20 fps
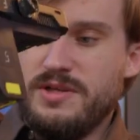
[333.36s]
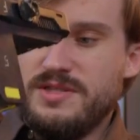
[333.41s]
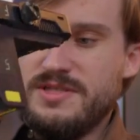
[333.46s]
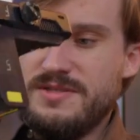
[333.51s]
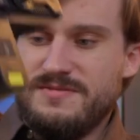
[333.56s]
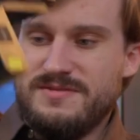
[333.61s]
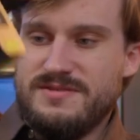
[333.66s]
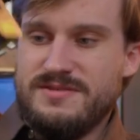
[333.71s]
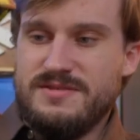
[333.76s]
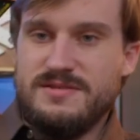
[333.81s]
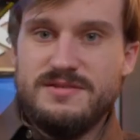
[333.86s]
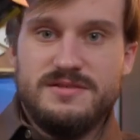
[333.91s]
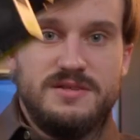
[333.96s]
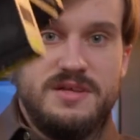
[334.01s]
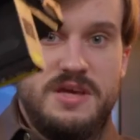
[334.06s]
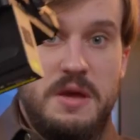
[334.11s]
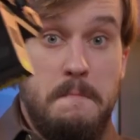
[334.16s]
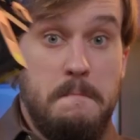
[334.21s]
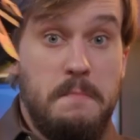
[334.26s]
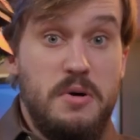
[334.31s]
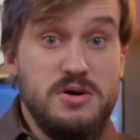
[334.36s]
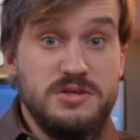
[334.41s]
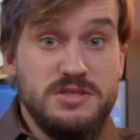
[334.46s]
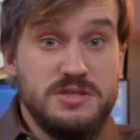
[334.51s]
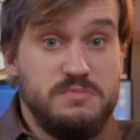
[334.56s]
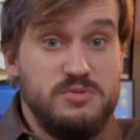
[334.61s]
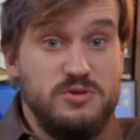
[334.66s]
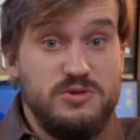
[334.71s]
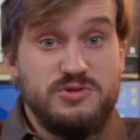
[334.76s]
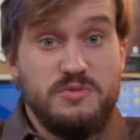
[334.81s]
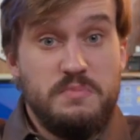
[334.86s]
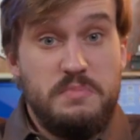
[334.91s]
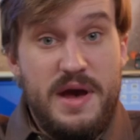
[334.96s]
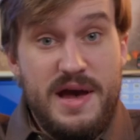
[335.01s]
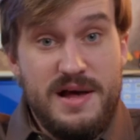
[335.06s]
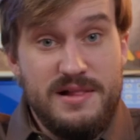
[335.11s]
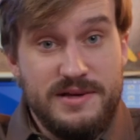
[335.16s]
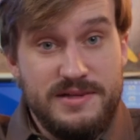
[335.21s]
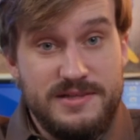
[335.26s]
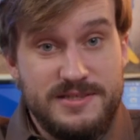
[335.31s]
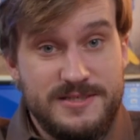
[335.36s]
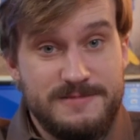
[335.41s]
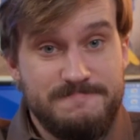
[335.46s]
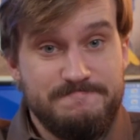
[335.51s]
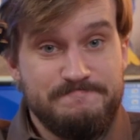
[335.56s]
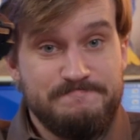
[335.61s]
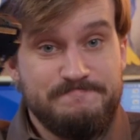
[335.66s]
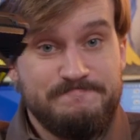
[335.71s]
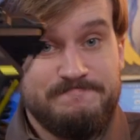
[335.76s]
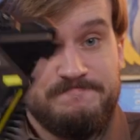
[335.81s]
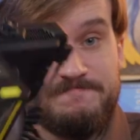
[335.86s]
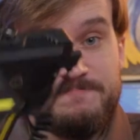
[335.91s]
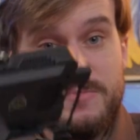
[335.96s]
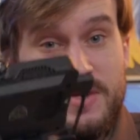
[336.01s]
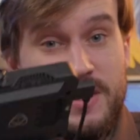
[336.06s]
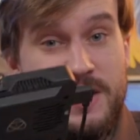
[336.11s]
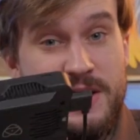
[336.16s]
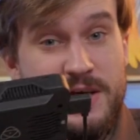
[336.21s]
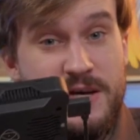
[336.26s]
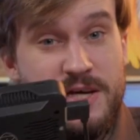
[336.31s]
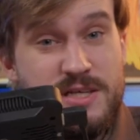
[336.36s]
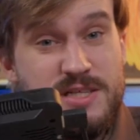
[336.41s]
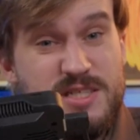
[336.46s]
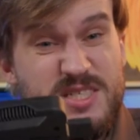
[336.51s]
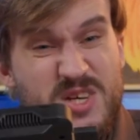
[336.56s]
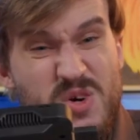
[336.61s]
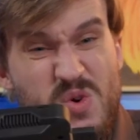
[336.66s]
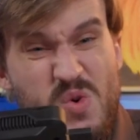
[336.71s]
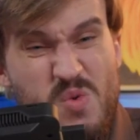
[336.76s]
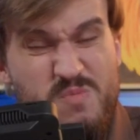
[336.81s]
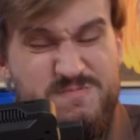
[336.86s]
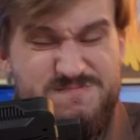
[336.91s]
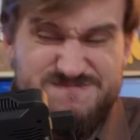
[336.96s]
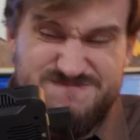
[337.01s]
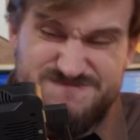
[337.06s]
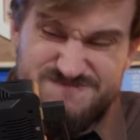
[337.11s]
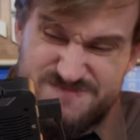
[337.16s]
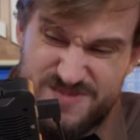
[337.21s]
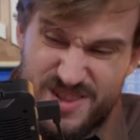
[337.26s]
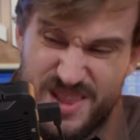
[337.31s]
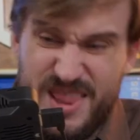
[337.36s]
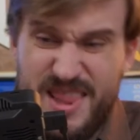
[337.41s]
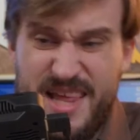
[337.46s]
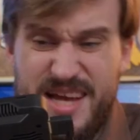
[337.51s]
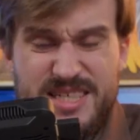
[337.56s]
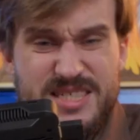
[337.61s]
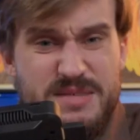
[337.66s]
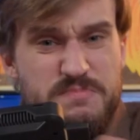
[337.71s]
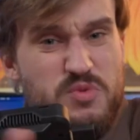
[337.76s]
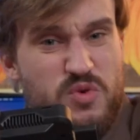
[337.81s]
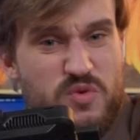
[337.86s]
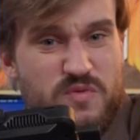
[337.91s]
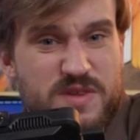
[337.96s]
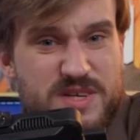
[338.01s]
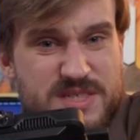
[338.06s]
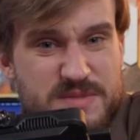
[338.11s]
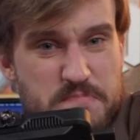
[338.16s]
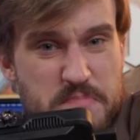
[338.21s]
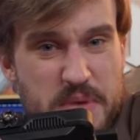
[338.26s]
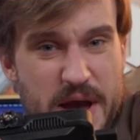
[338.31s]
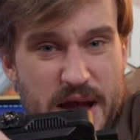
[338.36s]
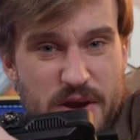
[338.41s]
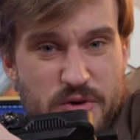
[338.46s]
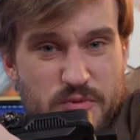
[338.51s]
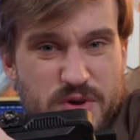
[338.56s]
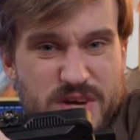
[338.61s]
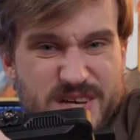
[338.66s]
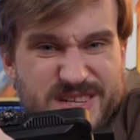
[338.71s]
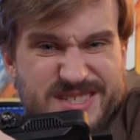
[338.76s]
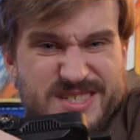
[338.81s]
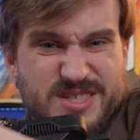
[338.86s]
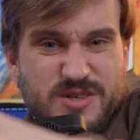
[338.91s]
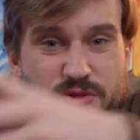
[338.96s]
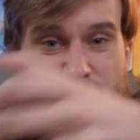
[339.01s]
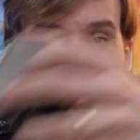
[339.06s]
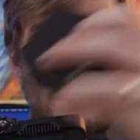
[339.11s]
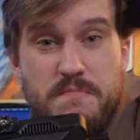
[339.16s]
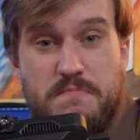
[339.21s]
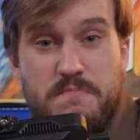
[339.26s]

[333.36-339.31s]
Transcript: it's impossible to balance. So let's move this battery to the